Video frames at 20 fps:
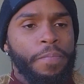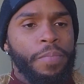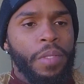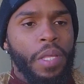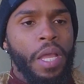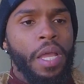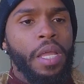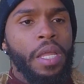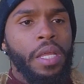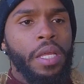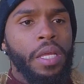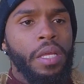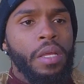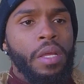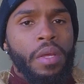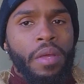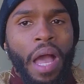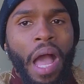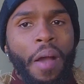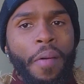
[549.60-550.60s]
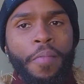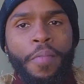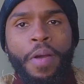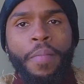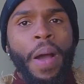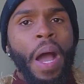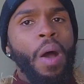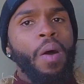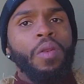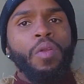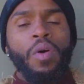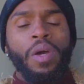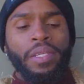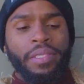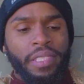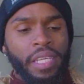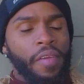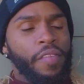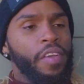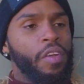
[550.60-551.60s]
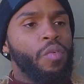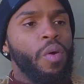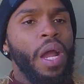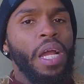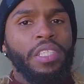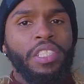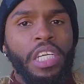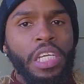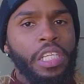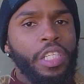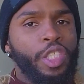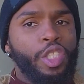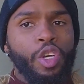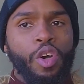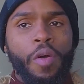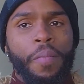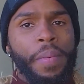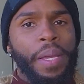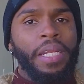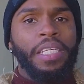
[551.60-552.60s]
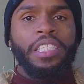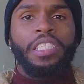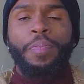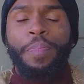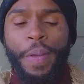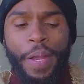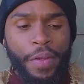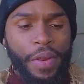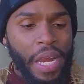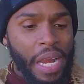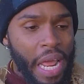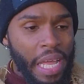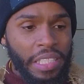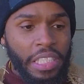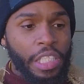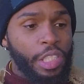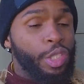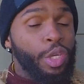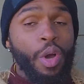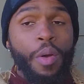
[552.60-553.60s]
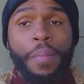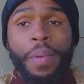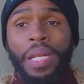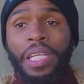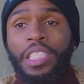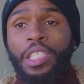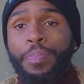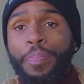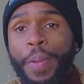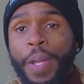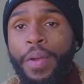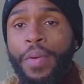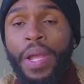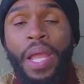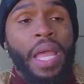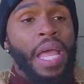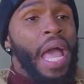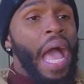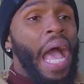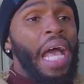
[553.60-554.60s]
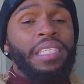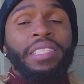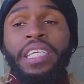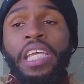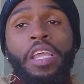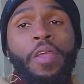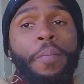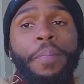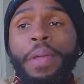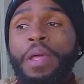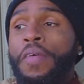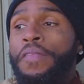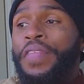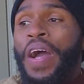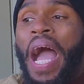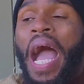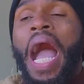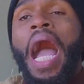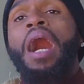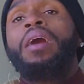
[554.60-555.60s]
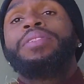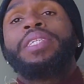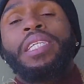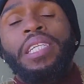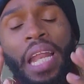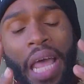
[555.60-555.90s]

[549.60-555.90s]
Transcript: Okay? I remember our Lord and Savior Christ Jesus took me in the spirit and as he took me in the spirit, I seen beautiful houses